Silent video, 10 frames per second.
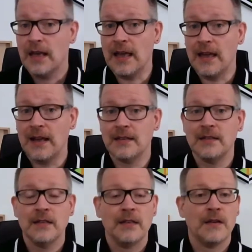
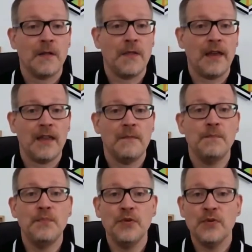and
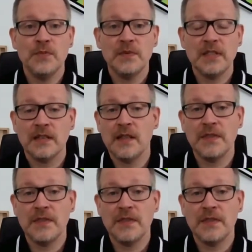they boomed in